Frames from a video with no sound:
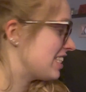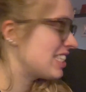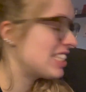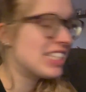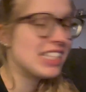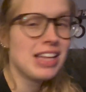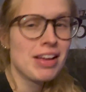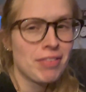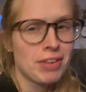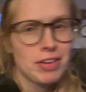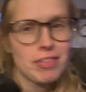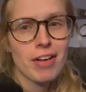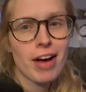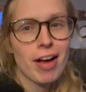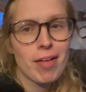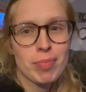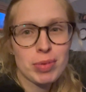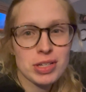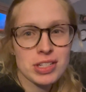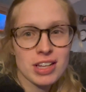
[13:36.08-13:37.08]

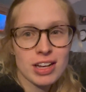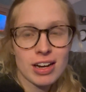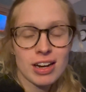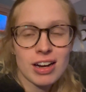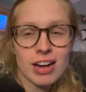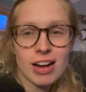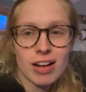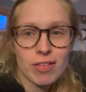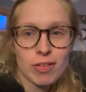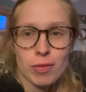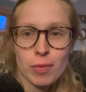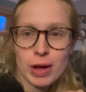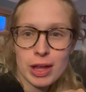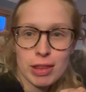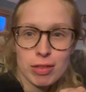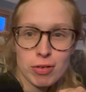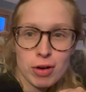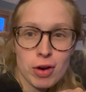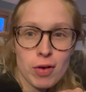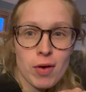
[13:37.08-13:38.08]
75% of the way
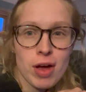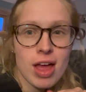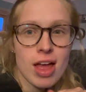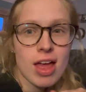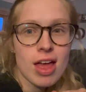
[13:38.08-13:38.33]
through